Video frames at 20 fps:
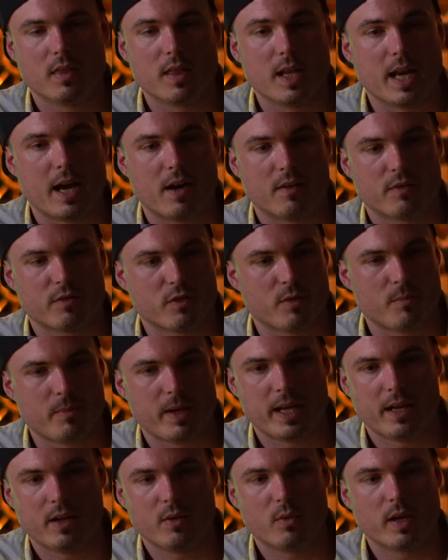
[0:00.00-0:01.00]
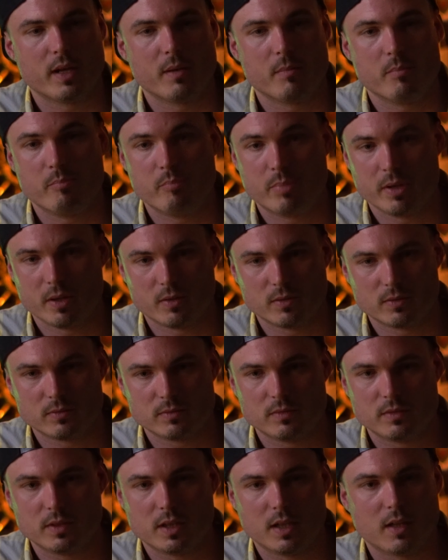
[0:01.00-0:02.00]
that Alfa Romeo had
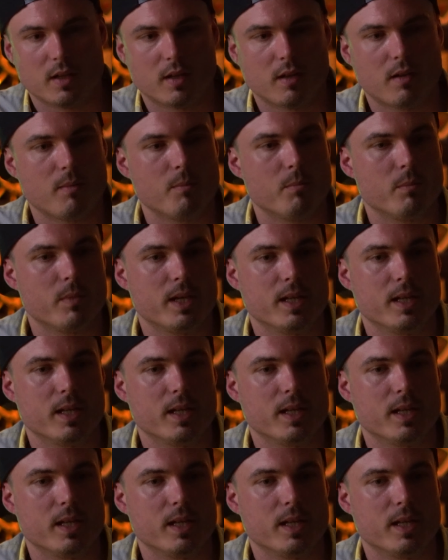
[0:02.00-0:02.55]
built um,